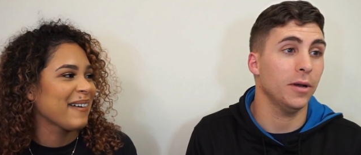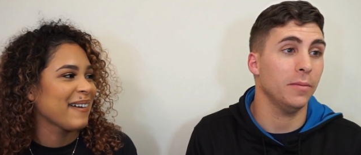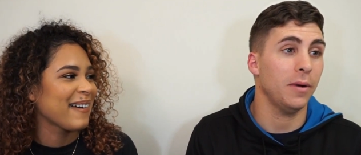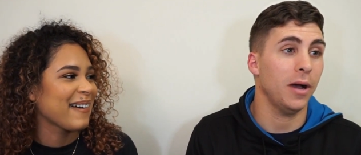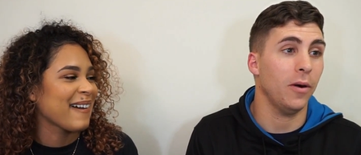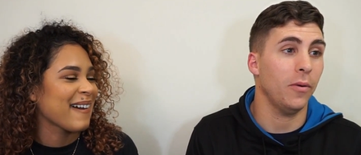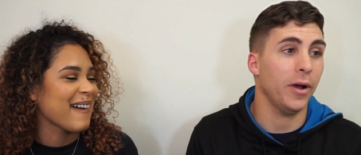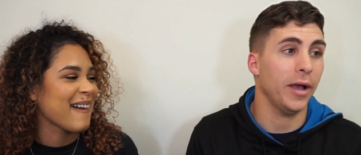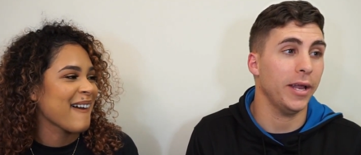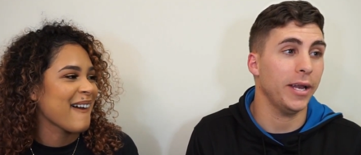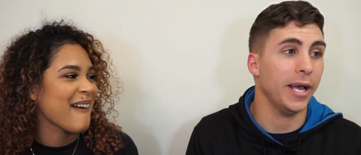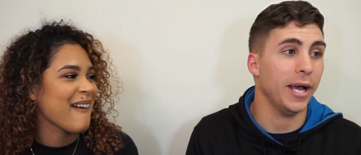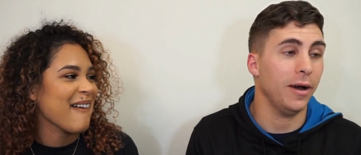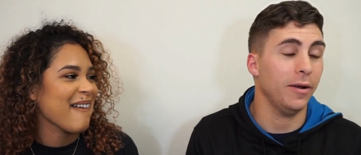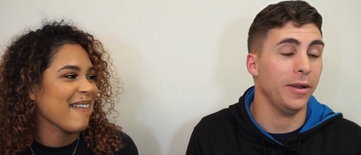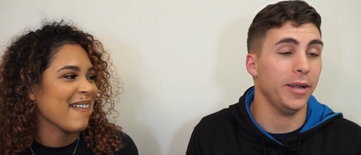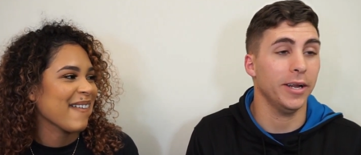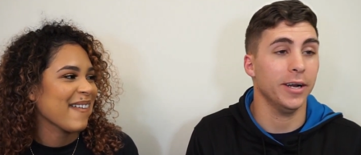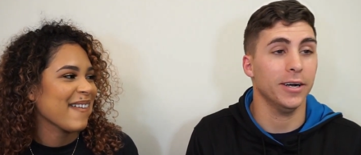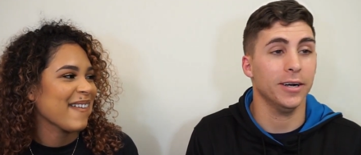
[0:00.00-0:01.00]
Speaker 1: my way
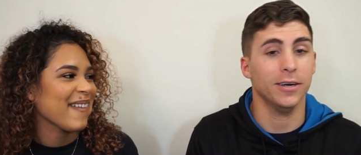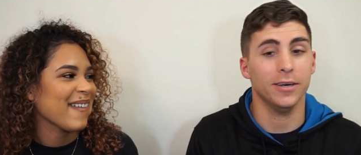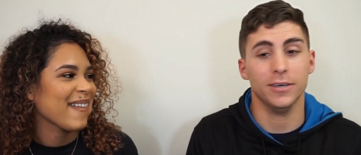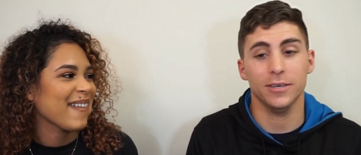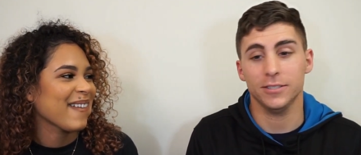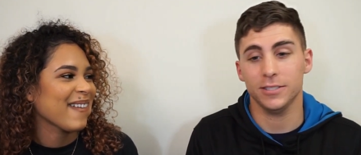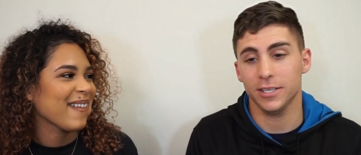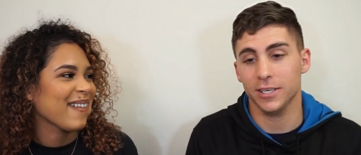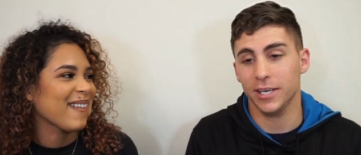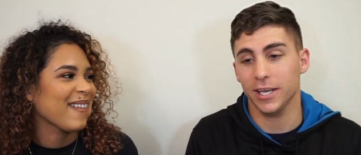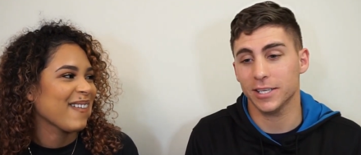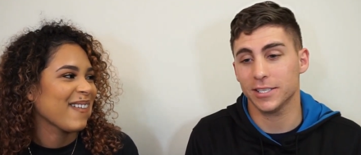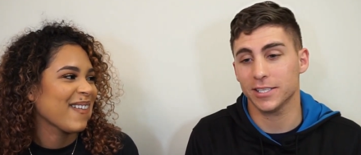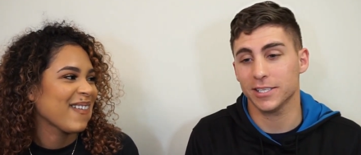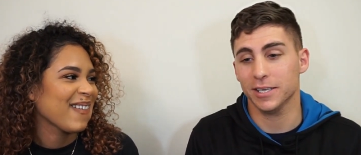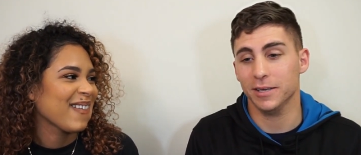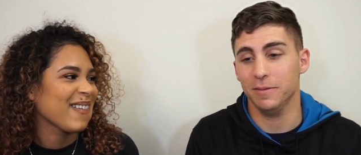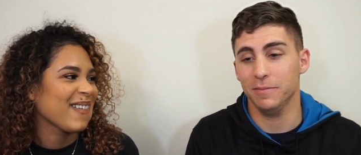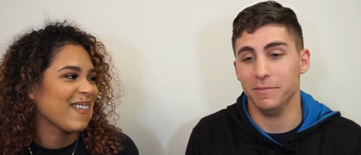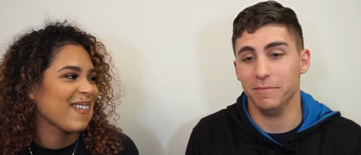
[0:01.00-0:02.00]
down here to get
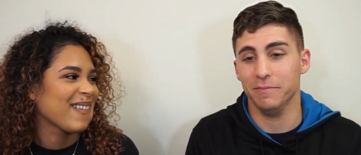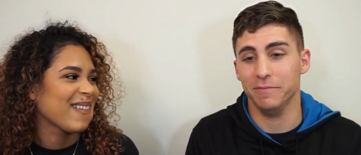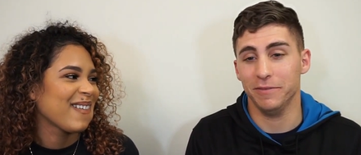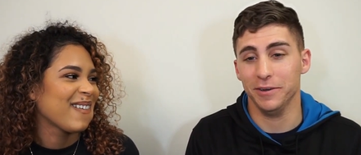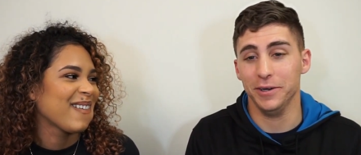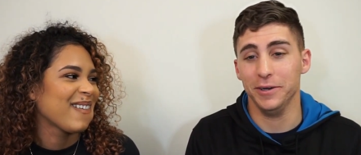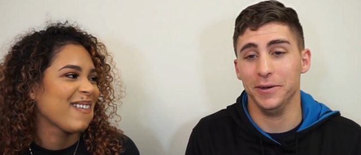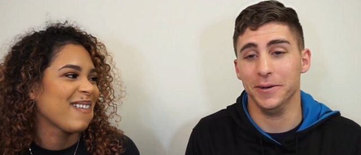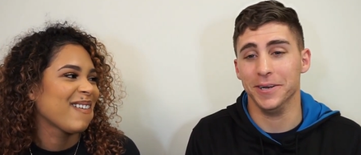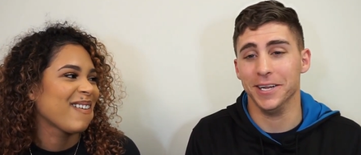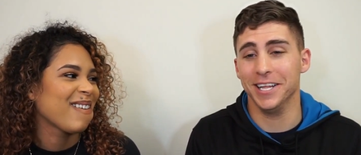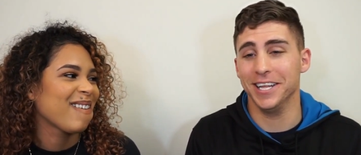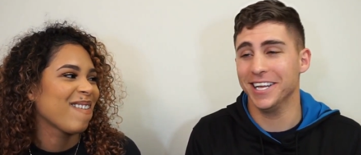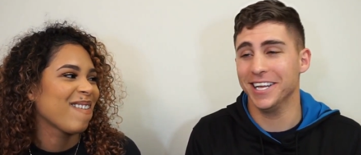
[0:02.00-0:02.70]
some food.